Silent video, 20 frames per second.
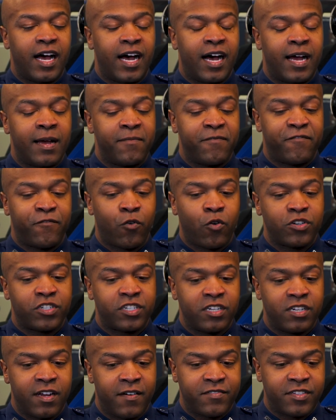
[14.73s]
I'm
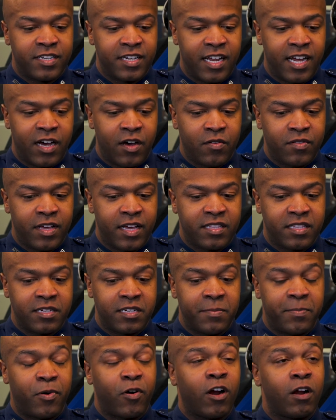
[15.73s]
fortunate enough to now that the
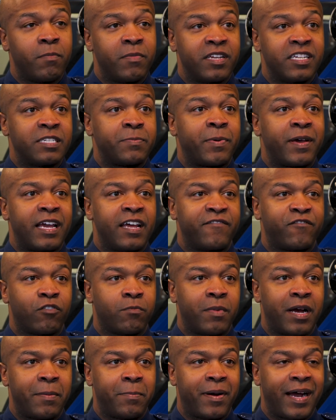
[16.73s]
department is paying for
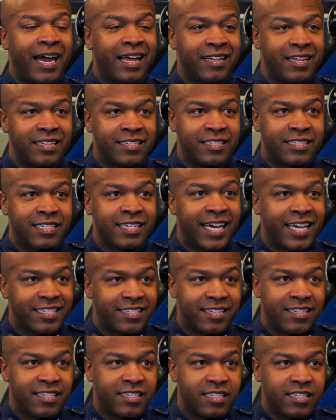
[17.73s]
my pilot's
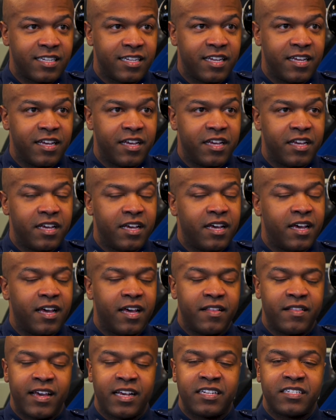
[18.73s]
license.
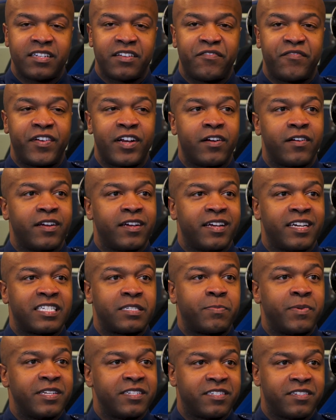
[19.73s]
That is a very
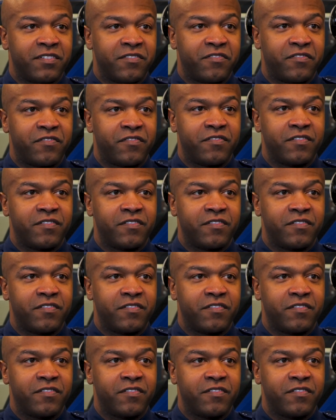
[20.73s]
expensive